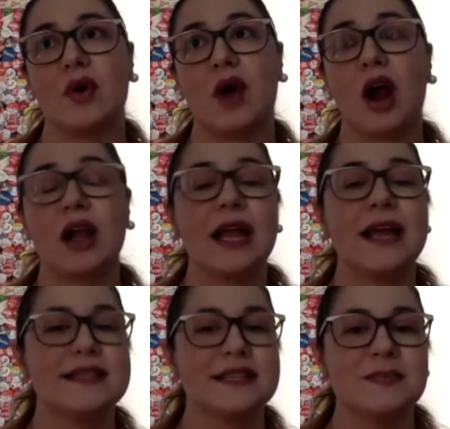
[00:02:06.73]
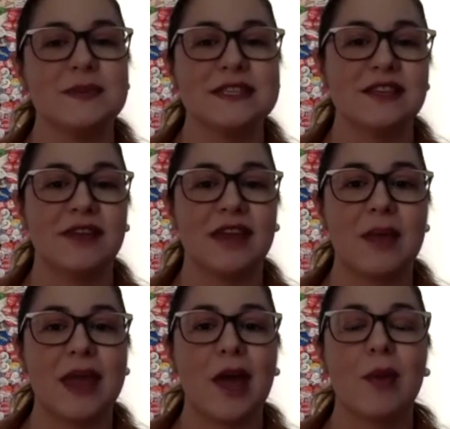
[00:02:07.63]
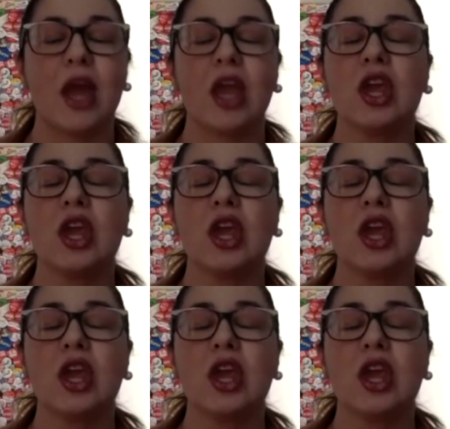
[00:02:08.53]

our clients in specific make up a